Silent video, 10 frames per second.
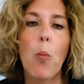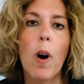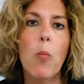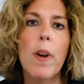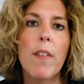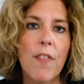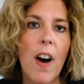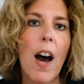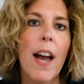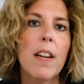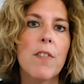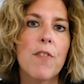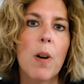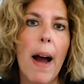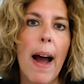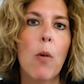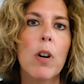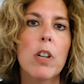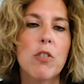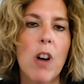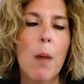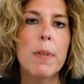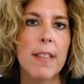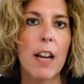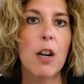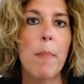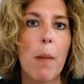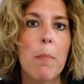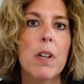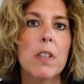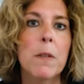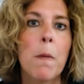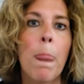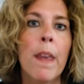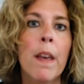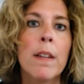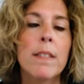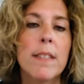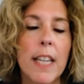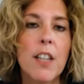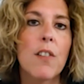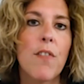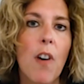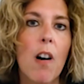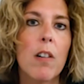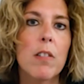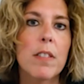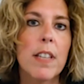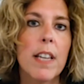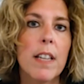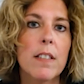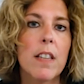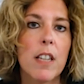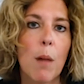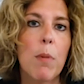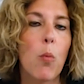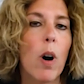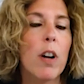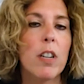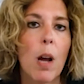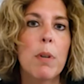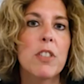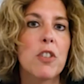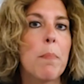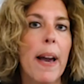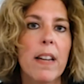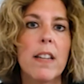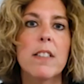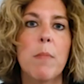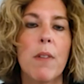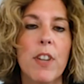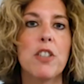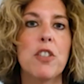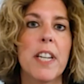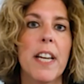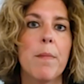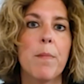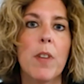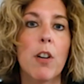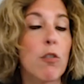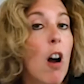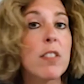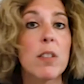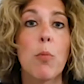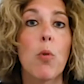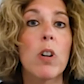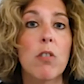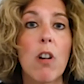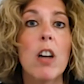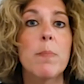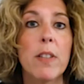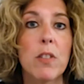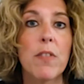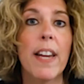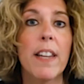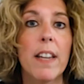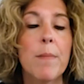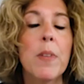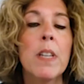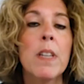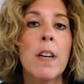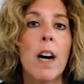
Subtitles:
What we find from our trauma center members, senior falls is the number one or number two mechanism of injury across the board, across Pennsylvania,